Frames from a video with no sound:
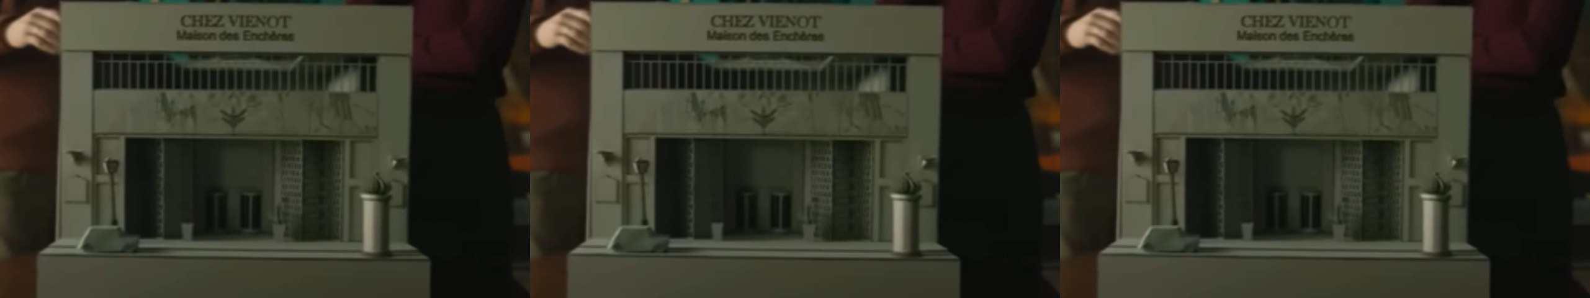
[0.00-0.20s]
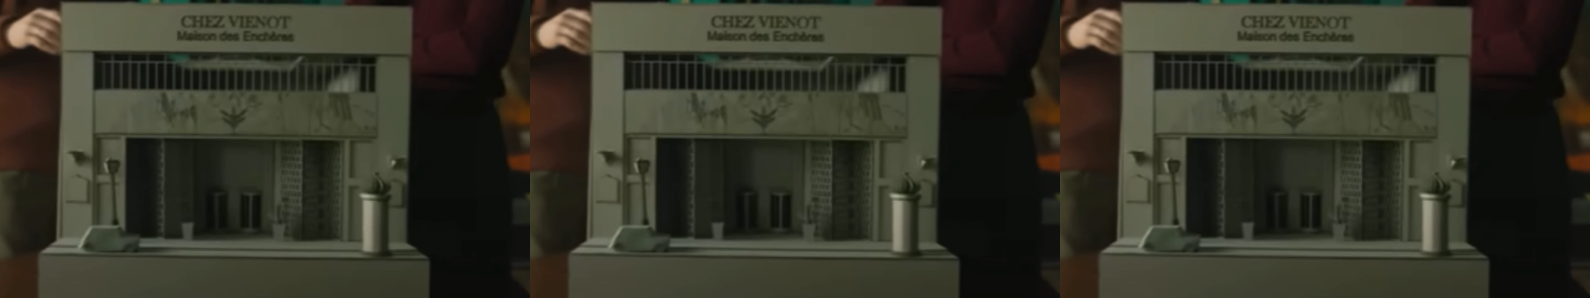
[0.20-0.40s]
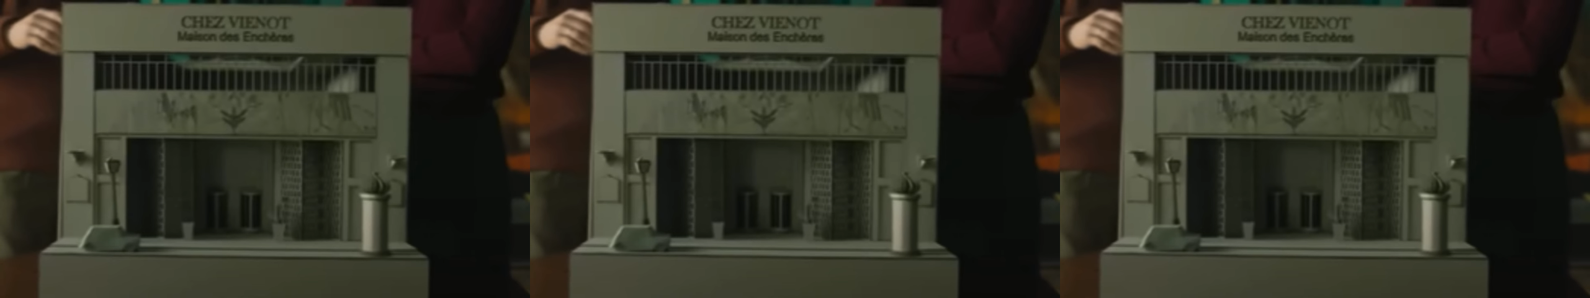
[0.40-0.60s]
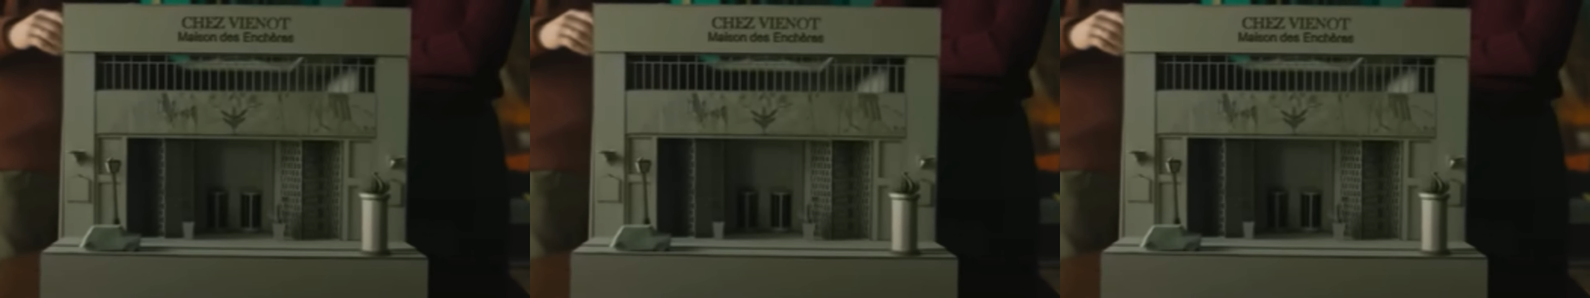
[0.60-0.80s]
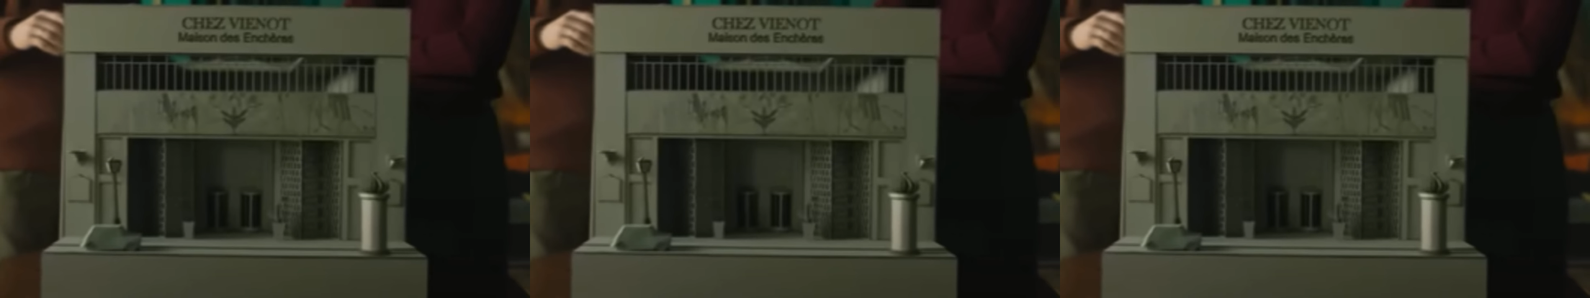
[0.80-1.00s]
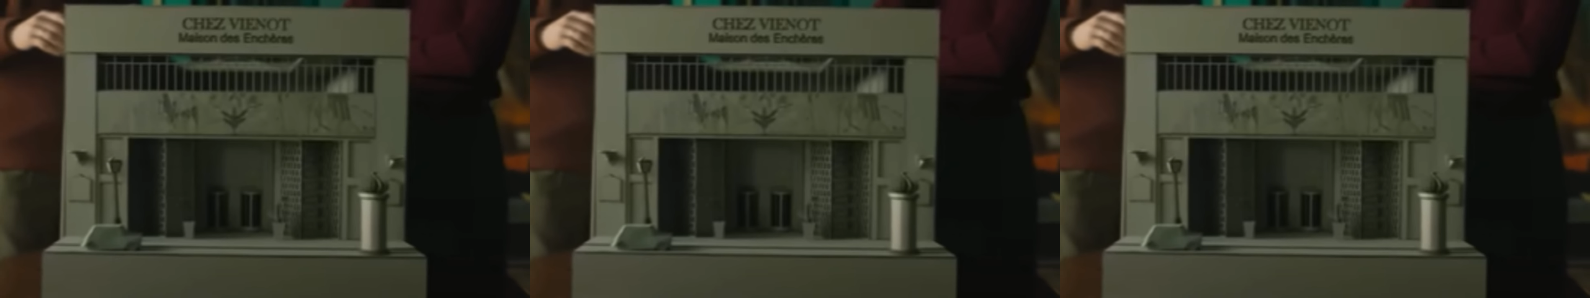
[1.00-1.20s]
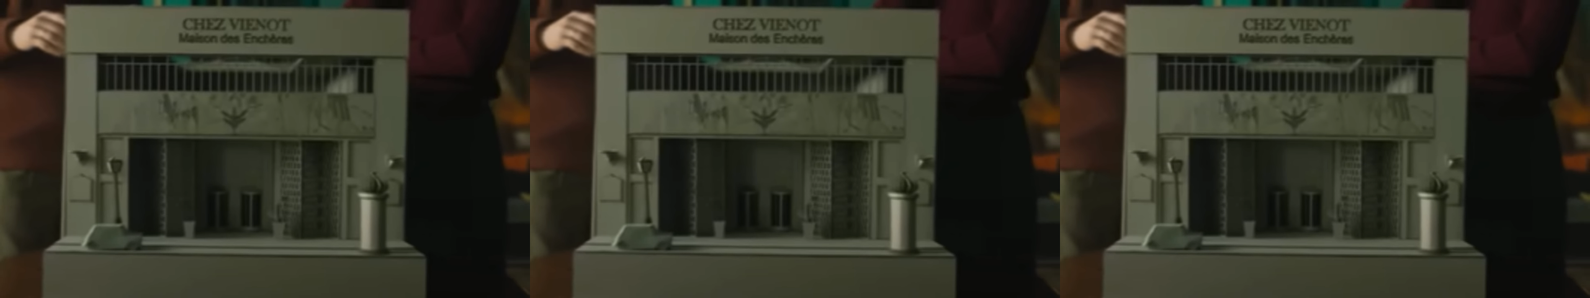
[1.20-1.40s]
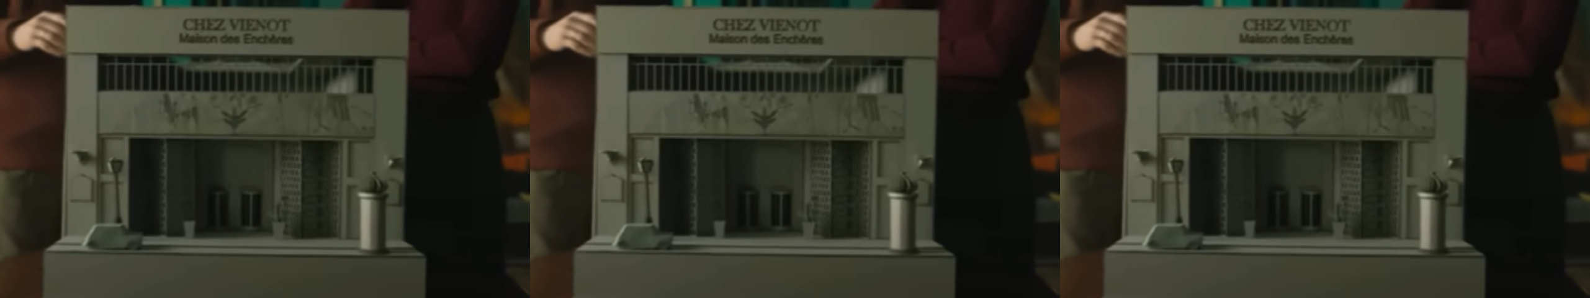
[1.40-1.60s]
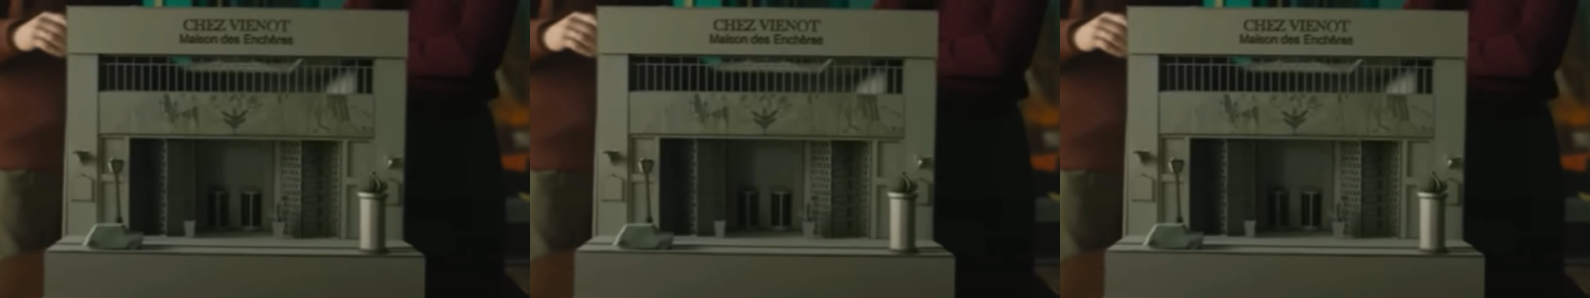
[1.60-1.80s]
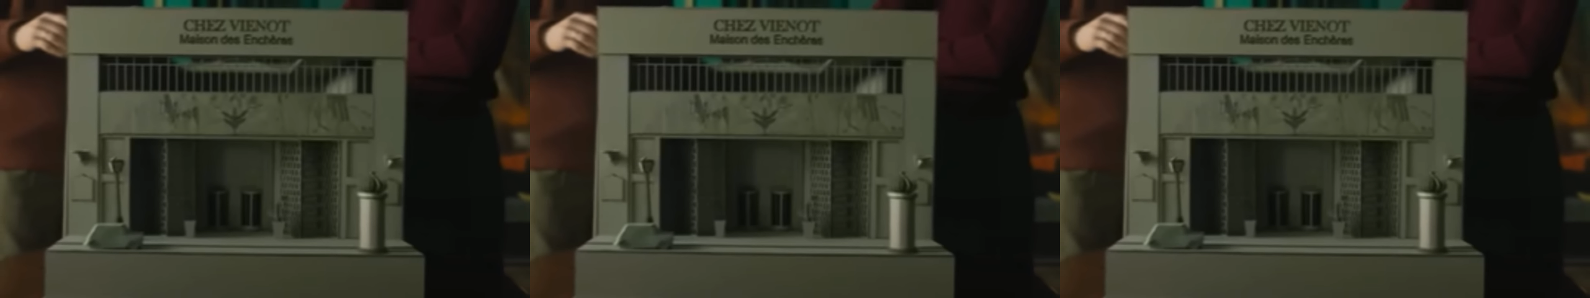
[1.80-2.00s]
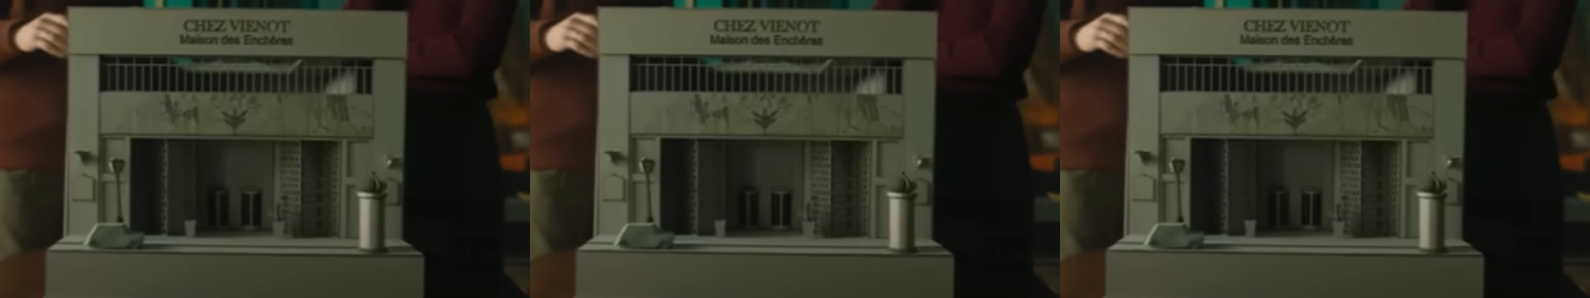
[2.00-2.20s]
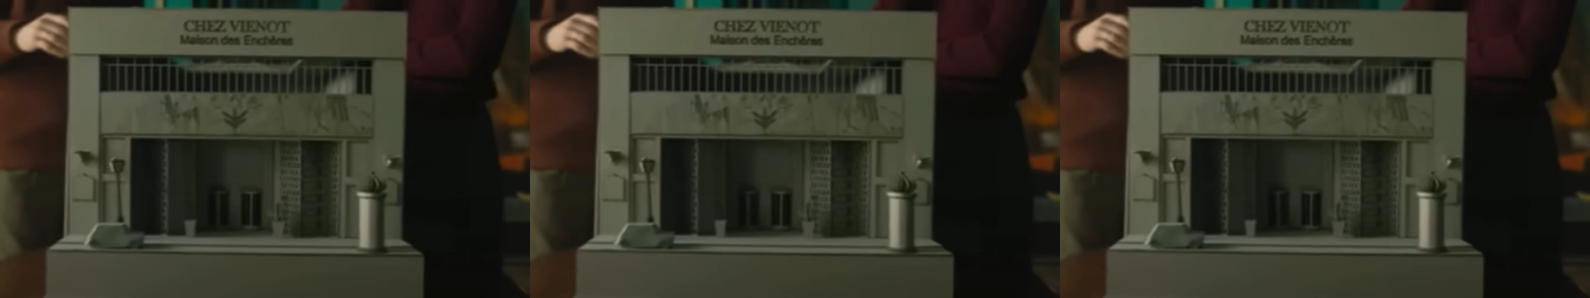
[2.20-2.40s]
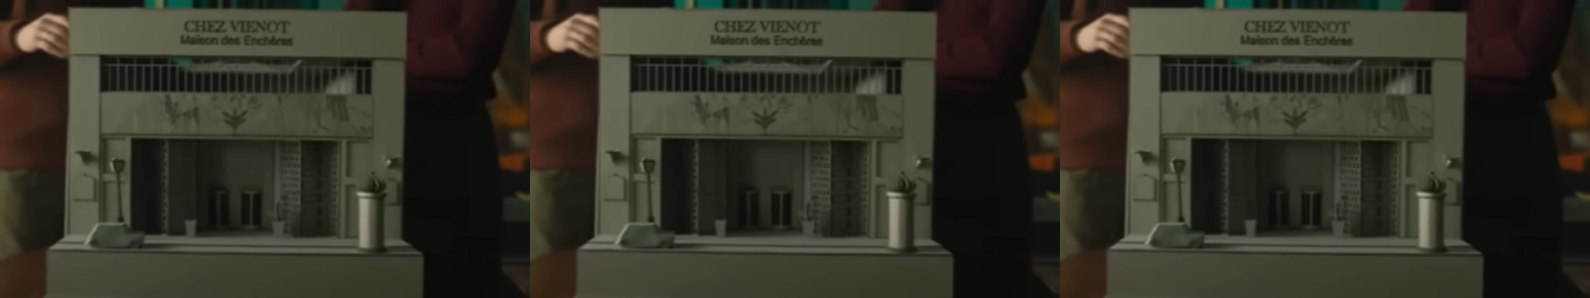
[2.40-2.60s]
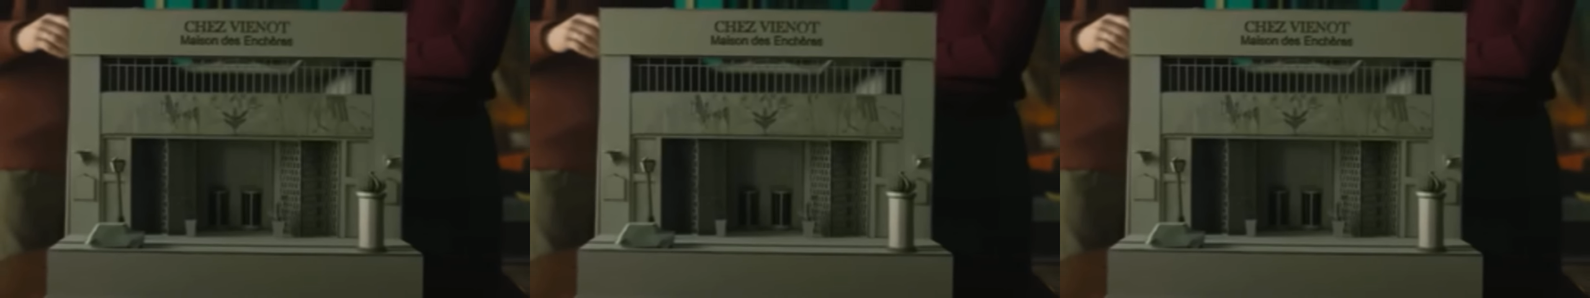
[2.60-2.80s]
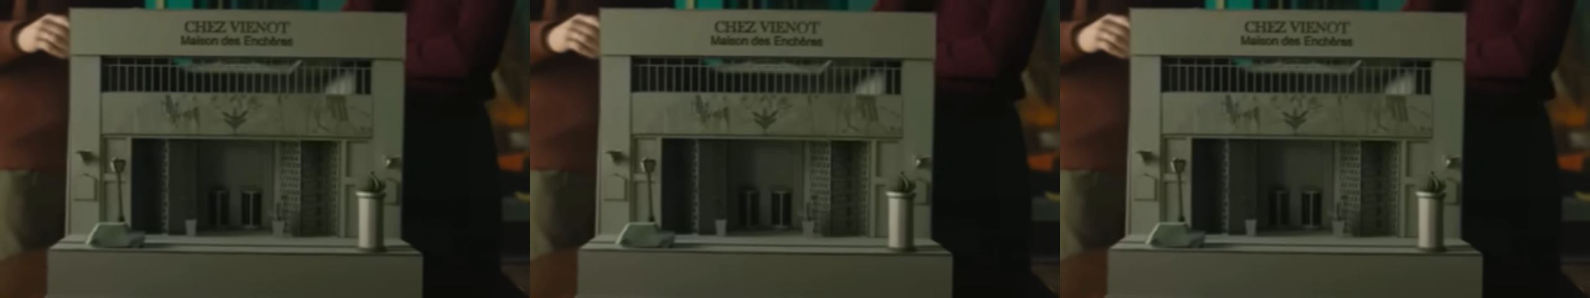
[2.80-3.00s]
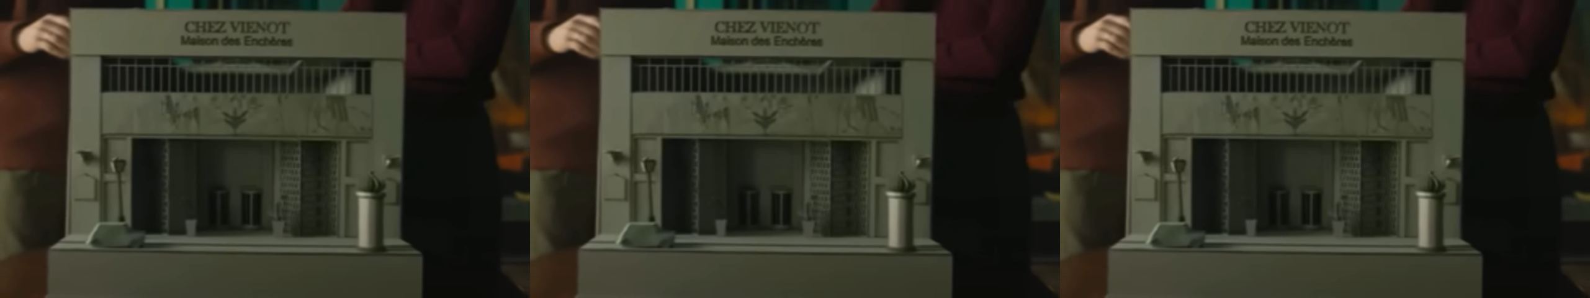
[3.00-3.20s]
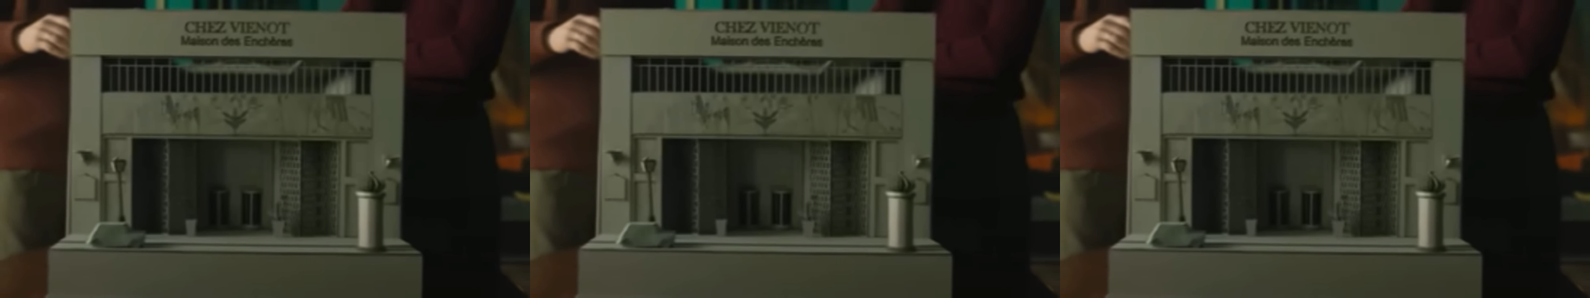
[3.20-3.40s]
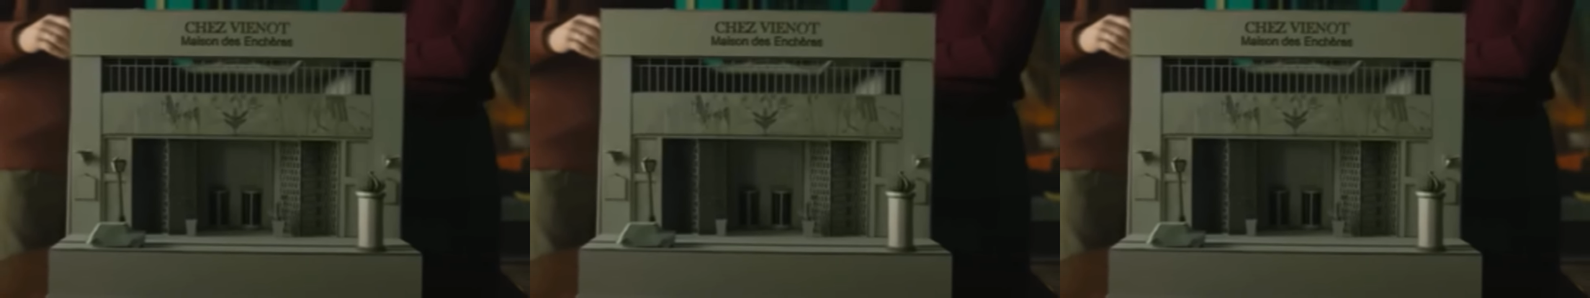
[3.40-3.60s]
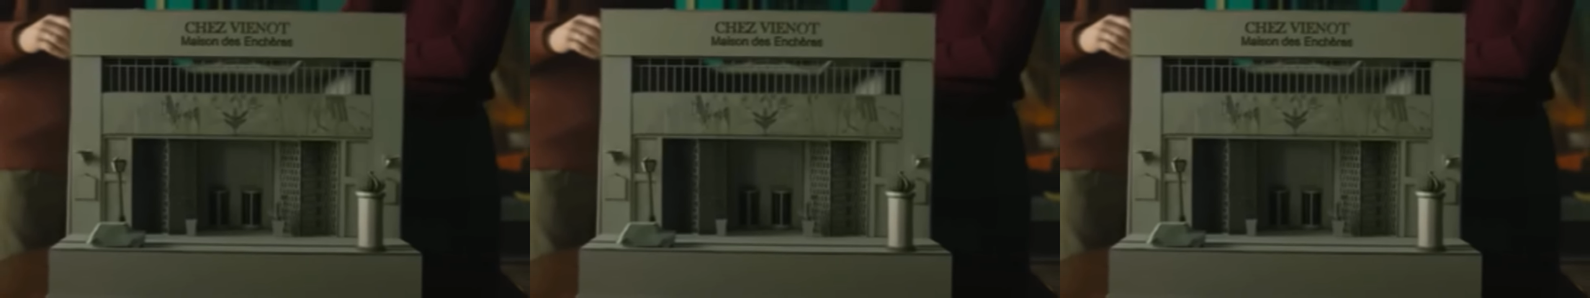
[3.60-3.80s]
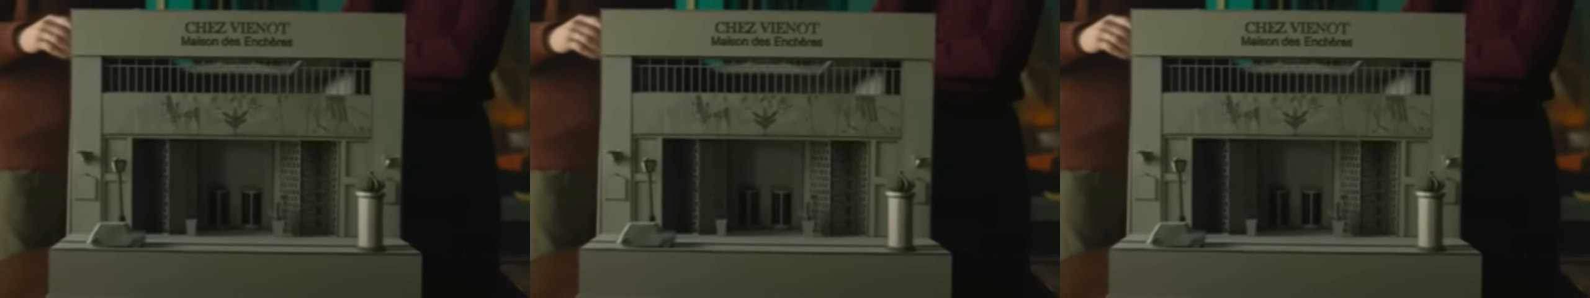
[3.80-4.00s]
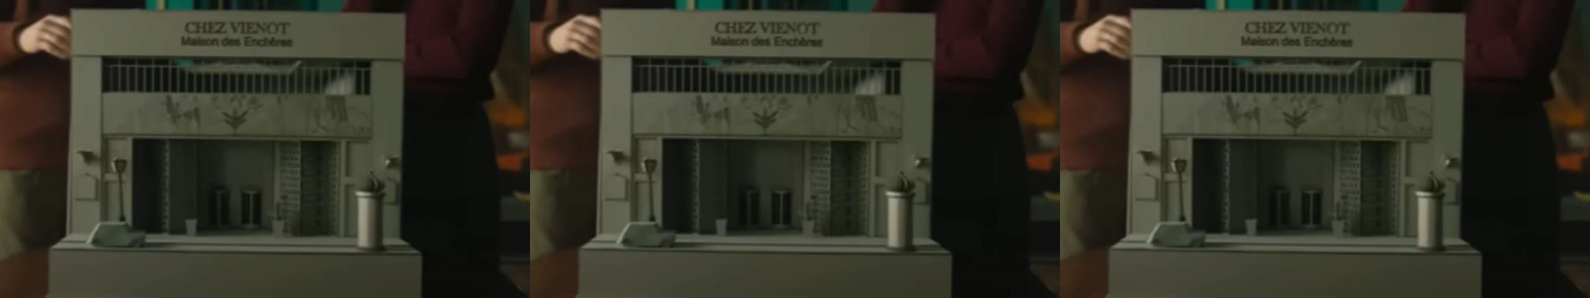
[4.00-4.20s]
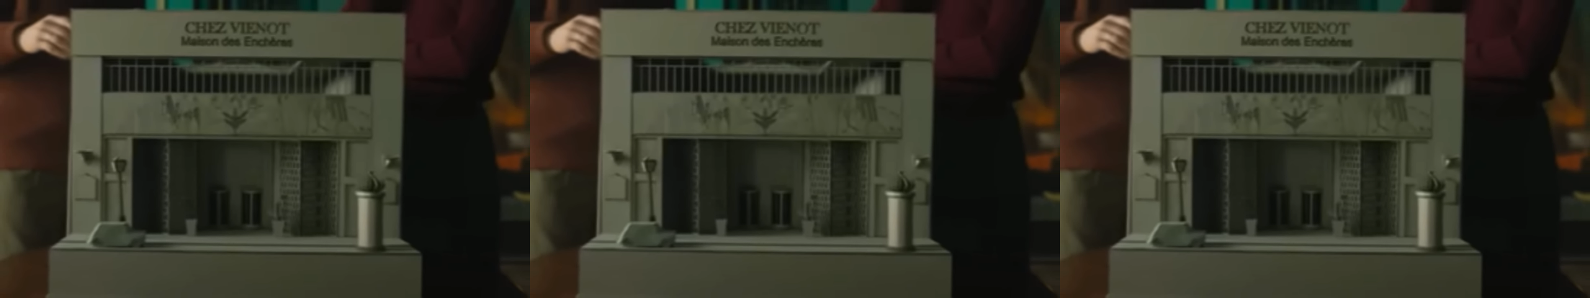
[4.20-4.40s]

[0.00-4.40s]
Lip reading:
No face is visible, so there are no lips to read.